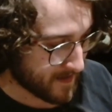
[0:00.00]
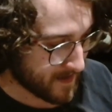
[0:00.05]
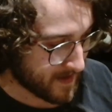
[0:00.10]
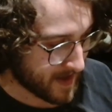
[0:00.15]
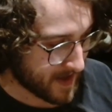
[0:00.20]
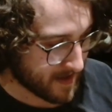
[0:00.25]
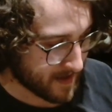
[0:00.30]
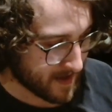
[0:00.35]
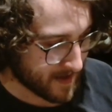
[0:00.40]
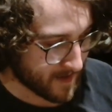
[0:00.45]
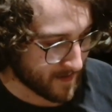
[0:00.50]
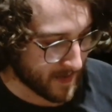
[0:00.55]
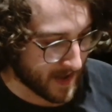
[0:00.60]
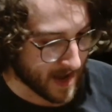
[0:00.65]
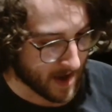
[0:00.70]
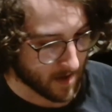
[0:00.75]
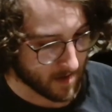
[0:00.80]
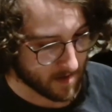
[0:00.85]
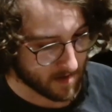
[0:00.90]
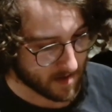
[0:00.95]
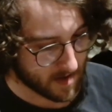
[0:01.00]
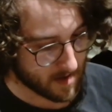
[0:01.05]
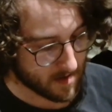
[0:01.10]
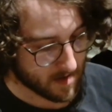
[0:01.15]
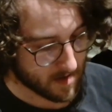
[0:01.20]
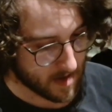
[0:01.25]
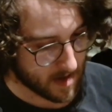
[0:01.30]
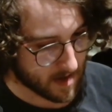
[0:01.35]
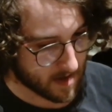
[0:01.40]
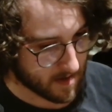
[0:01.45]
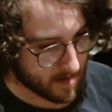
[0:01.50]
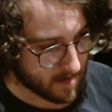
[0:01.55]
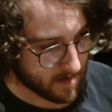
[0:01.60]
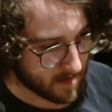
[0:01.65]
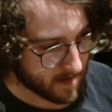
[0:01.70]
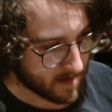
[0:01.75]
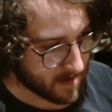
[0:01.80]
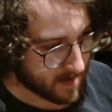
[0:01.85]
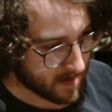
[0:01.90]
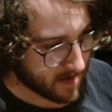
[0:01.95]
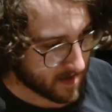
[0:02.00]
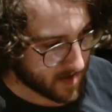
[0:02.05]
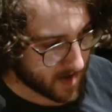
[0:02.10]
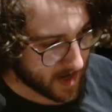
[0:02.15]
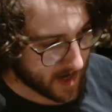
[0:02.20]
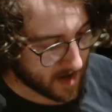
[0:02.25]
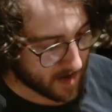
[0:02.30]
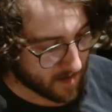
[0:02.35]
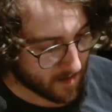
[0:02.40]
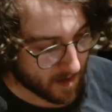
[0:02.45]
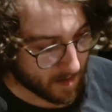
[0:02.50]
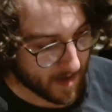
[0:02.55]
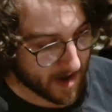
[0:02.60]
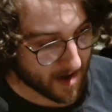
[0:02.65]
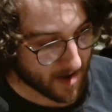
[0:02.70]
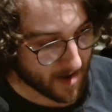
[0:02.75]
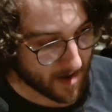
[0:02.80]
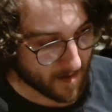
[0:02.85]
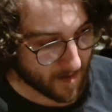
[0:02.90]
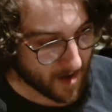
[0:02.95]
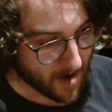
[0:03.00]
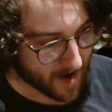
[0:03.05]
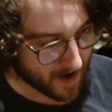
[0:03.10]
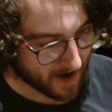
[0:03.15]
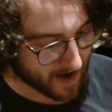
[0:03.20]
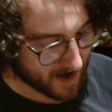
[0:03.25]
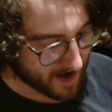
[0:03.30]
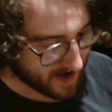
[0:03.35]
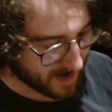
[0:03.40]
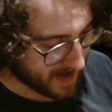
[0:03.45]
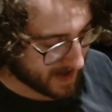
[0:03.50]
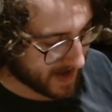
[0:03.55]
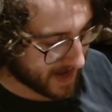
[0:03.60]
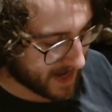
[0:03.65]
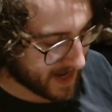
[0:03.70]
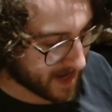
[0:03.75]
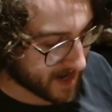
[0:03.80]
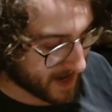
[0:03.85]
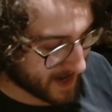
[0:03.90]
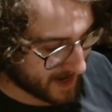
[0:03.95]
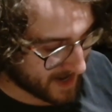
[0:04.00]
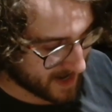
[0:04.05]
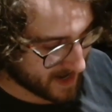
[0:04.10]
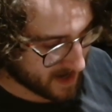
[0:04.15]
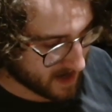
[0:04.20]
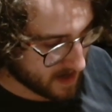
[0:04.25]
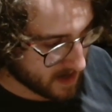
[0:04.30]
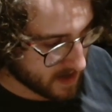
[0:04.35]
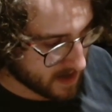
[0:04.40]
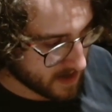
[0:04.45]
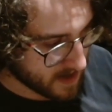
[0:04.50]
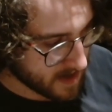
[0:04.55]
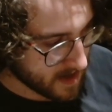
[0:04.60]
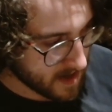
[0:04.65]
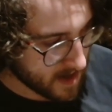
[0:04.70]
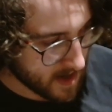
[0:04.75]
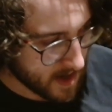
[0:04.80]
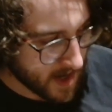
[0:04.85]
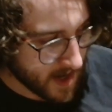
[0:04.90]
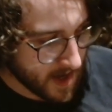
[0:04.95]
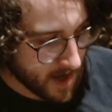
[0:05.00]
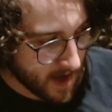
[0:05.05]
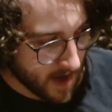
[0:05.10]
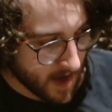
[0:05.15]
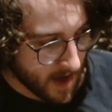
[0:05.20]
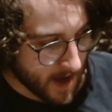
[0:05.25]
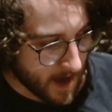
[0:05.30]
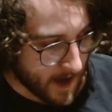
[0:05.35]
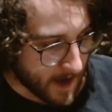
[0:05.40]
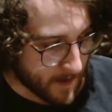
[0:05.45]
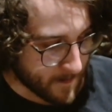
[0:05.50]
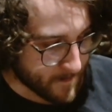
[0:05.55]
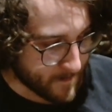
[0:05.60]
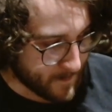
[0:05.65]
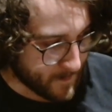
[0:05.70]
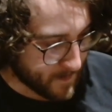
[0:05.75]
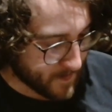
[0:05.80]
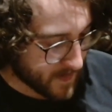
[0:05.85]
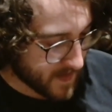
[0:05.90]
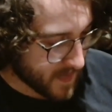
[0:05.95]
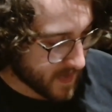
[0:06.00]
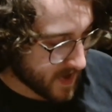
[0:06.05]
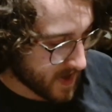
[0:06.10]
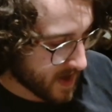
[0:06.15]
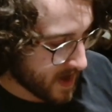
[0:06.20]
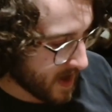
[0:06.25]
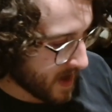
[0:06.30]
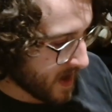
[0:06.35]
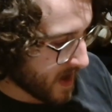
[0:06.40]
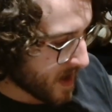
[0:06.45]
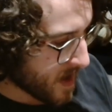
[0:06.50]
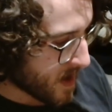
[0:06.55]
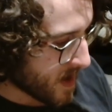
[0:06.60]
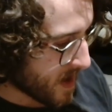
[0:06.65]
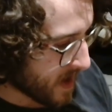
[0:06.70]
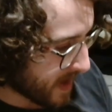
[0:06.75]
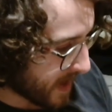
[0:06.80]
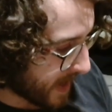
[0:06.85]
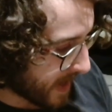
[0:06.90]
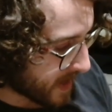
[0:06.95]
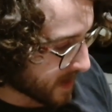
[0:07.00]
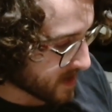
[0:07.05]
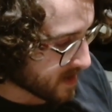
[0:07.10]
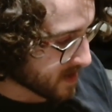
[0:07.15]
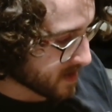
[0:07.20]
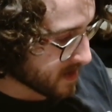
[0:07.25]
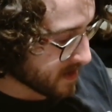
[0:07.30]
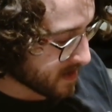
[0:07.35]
said meow, and he said he didn't want me to go to work, and then he died. Um, and